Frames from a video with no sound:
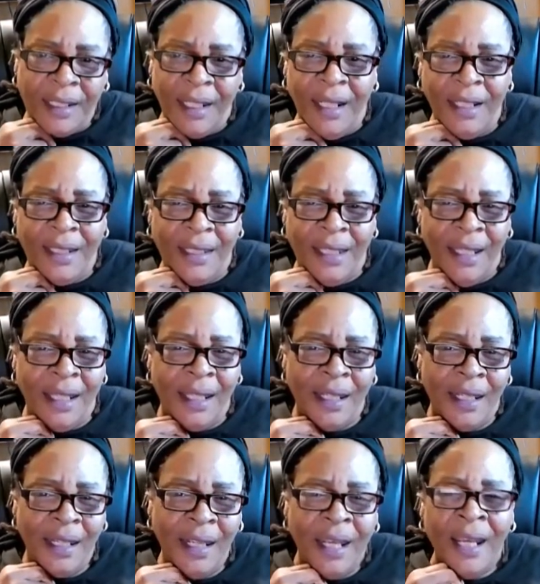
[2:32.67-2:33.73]
Since
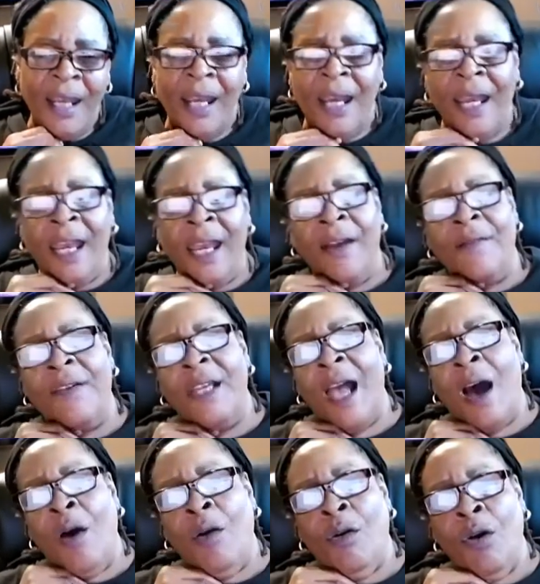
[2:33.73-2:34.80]
then,
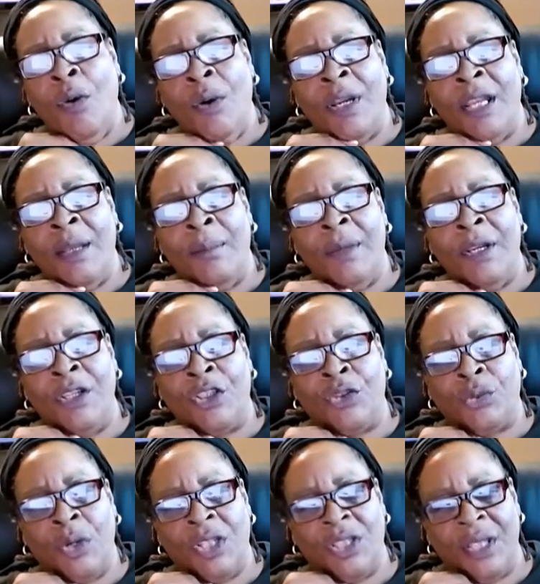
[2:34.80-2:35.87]
every outgoing
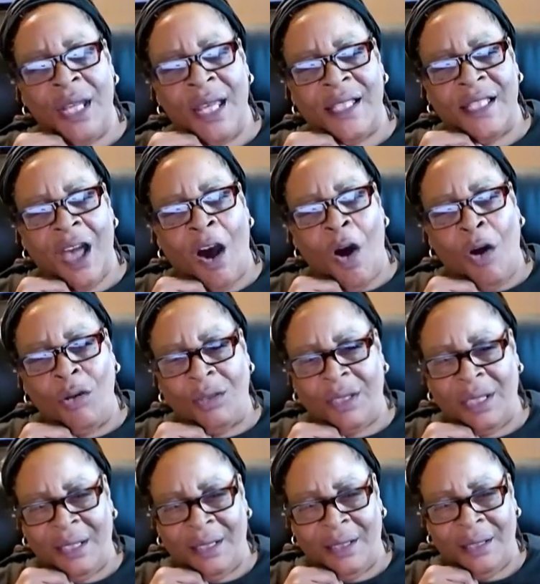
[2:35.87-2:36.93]
administration has
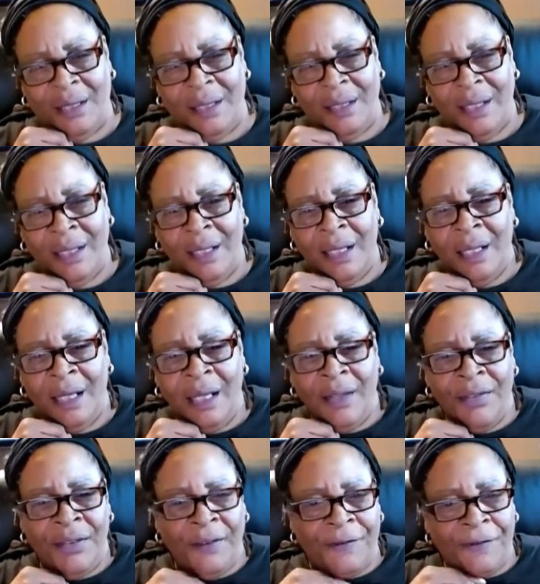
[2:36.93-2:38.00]
halted
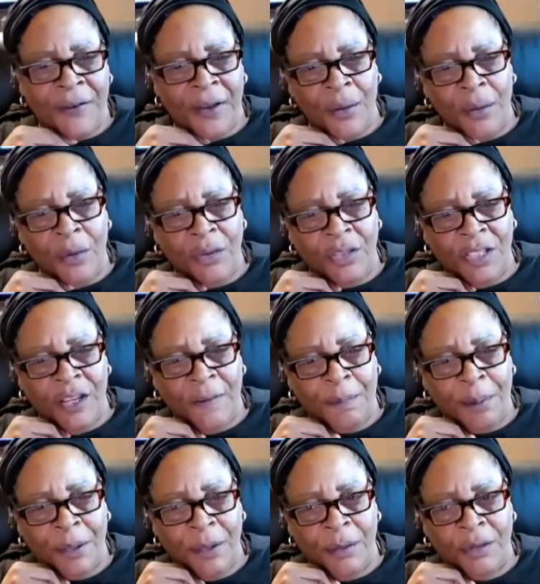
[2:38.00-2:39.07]
the federal
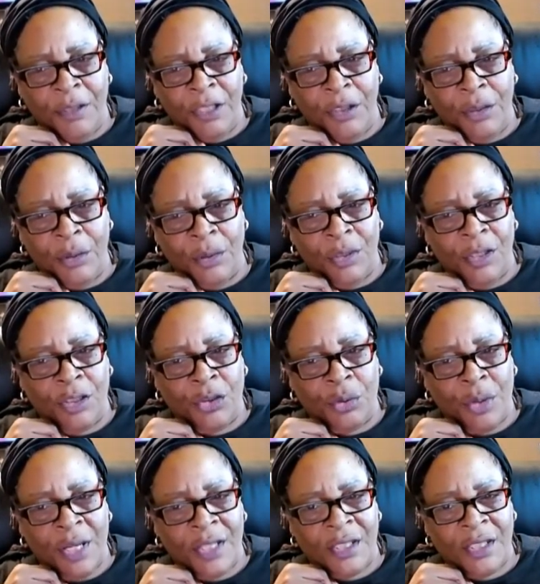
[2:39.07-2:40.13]
death penalty during the
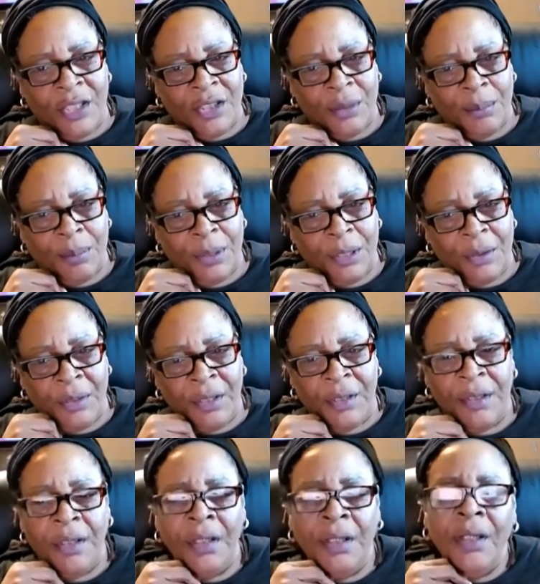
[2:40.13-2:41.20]
transition
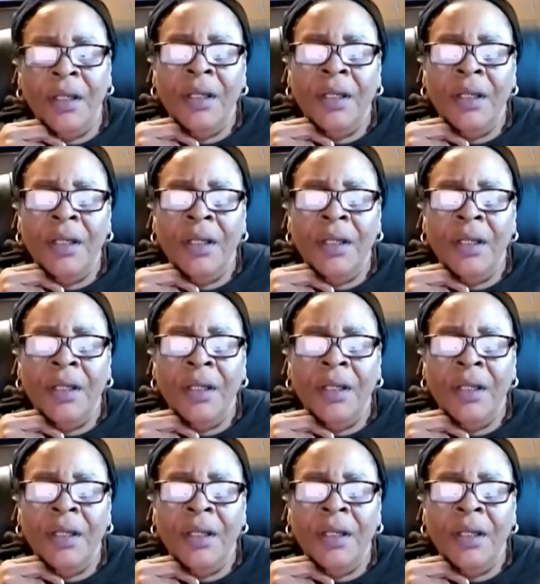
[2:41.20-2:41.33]
period.